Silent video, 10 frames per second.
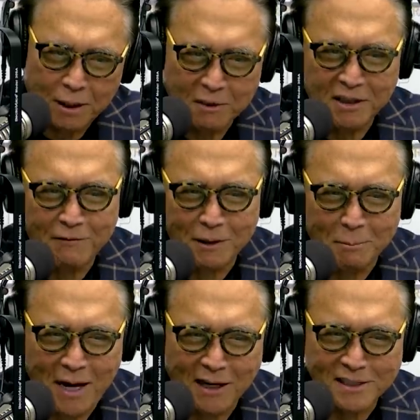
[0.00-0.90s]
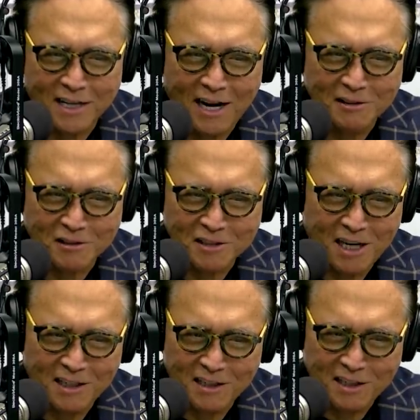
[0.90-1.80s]
I mean, even Max Kaiser, he's
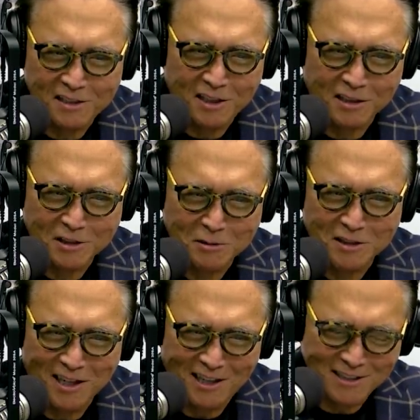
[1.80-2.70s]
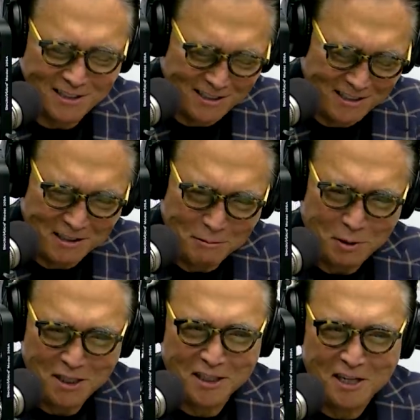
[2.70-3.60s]
not as young as you guys,
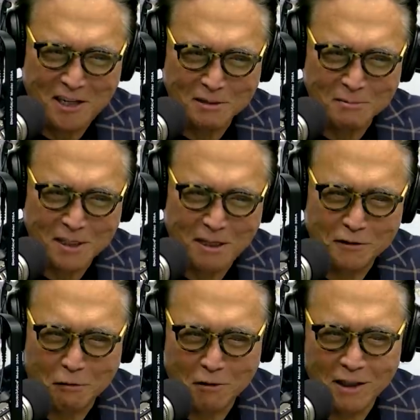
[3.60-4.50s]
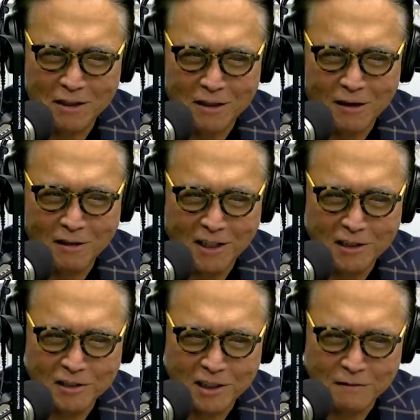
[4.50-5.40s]
but he calls himself the
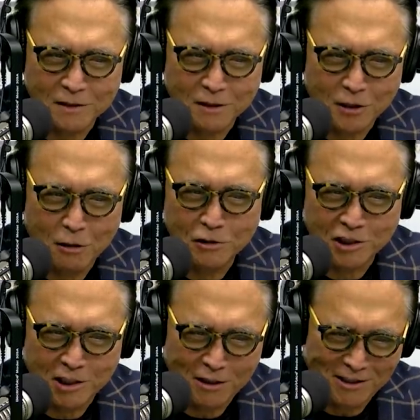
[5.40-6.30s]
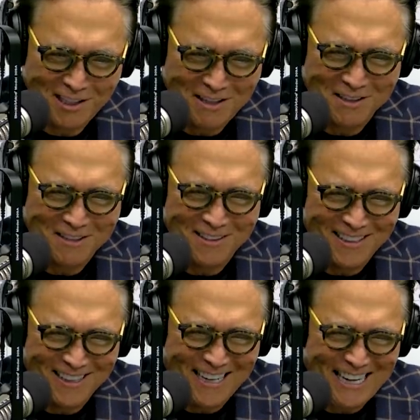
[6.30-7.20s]
reincarnation of Satoshi. You know, going,
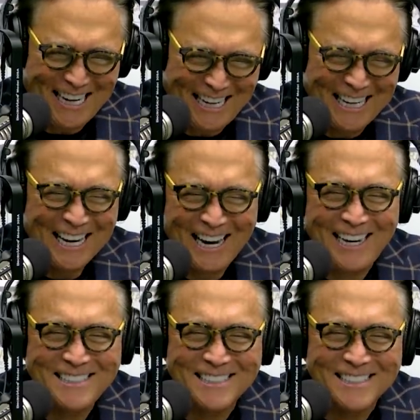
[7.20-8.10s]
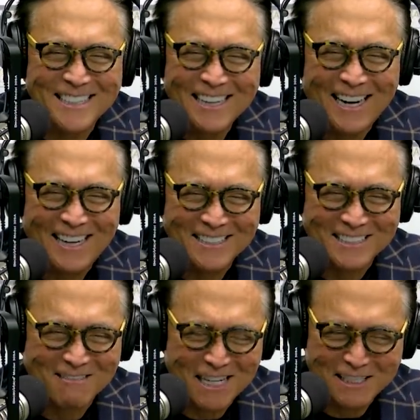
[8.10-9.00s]
I just
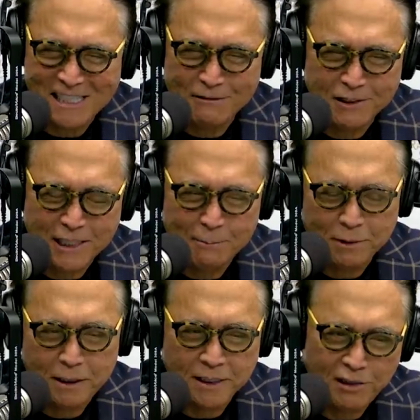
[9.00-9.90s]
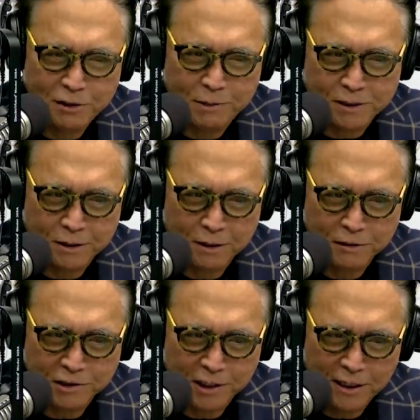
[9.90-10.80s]
crack. He's not even Japanese. I should be
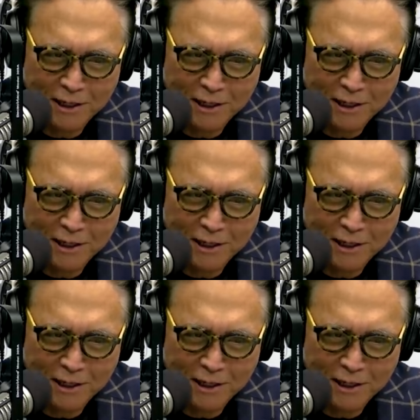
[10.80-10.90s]
Satoshi.